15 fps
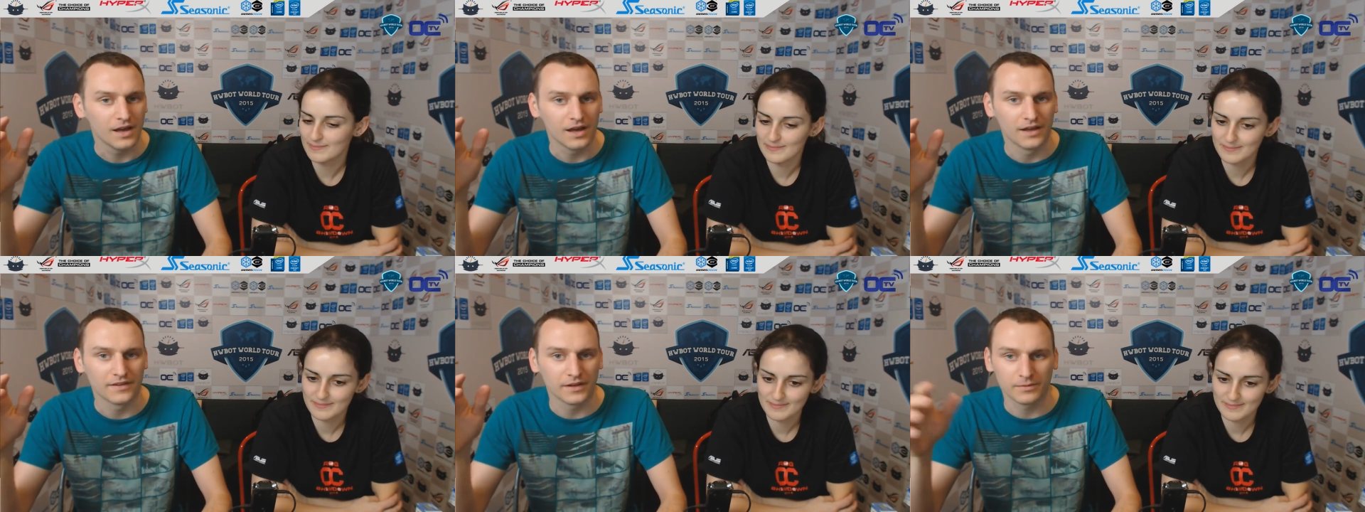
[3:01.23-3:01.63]

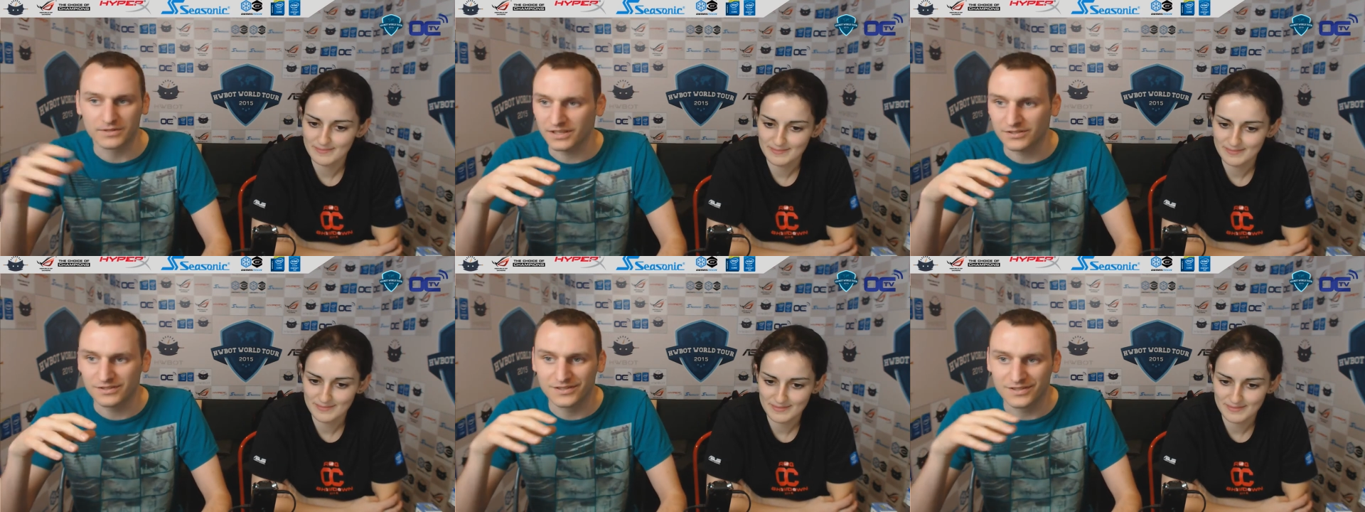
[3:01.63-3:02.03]
Speaker 1: and that
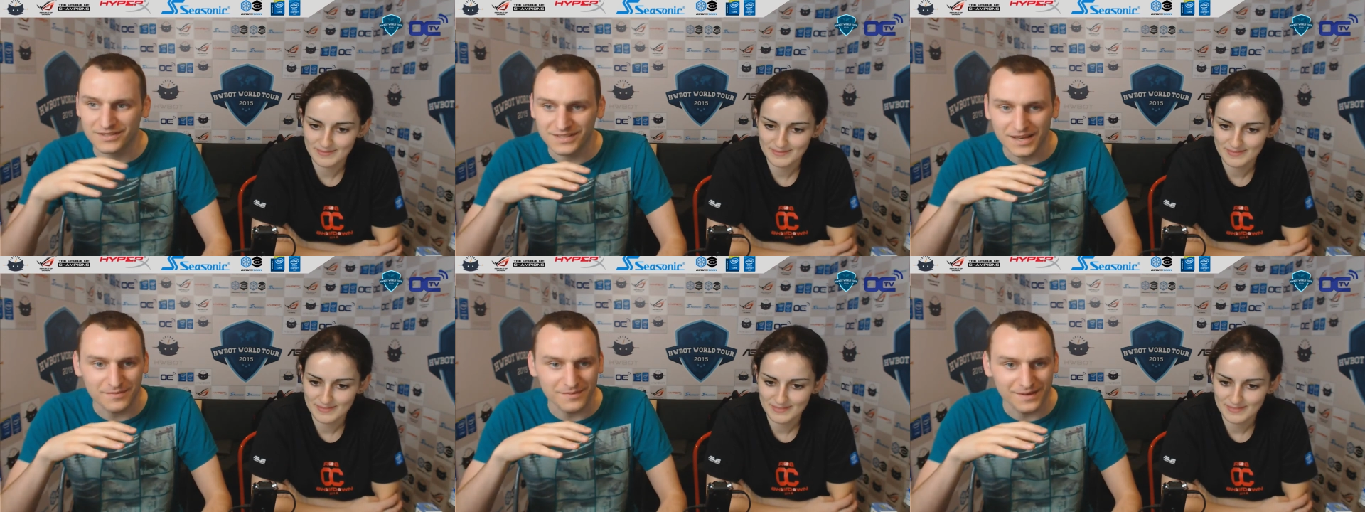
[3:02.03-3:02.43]
was actually
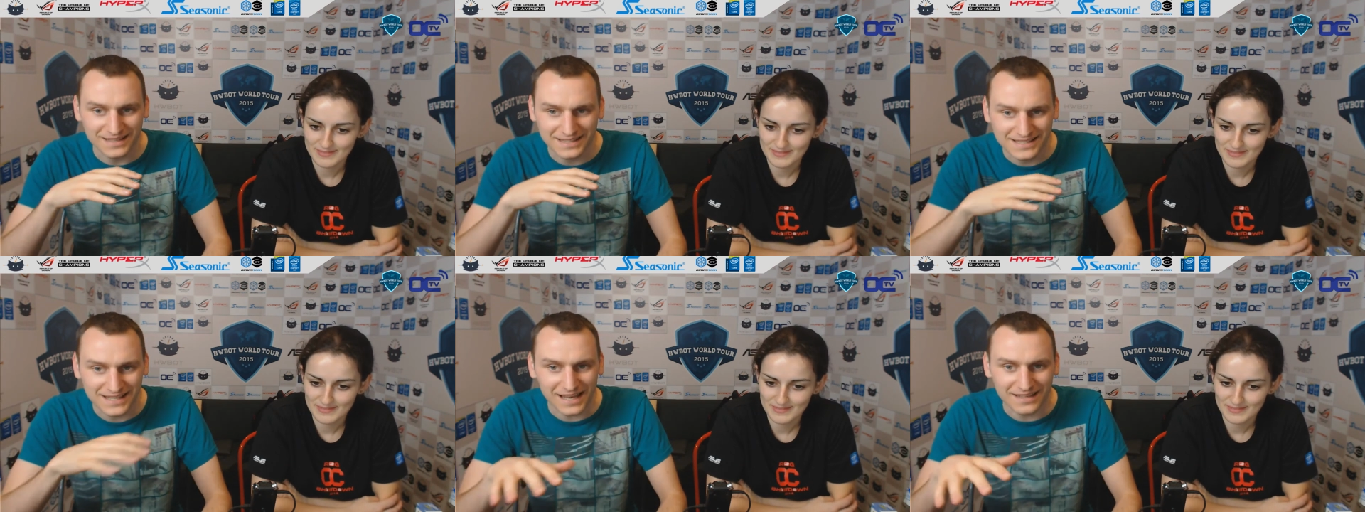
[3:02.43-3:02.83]
the
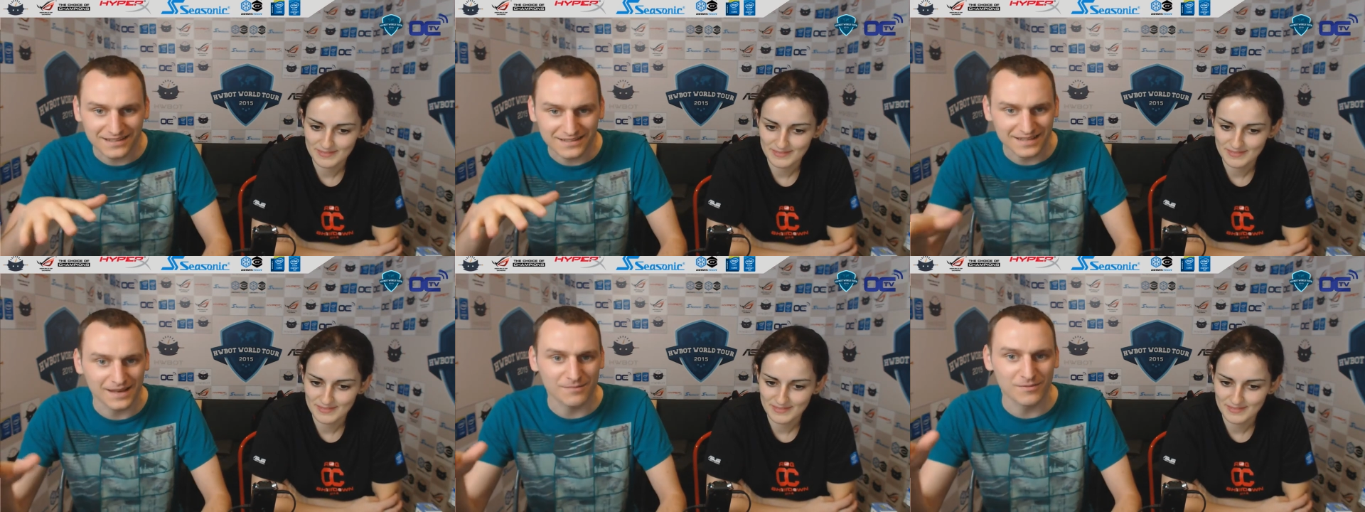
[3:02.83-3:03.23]

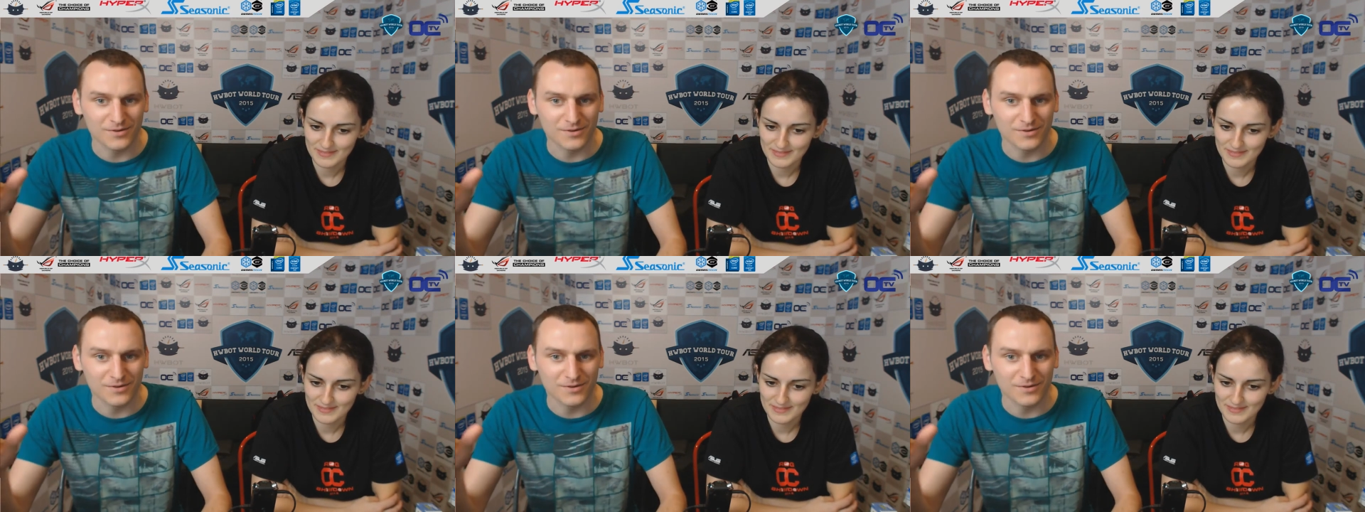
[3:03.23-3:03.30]
exact same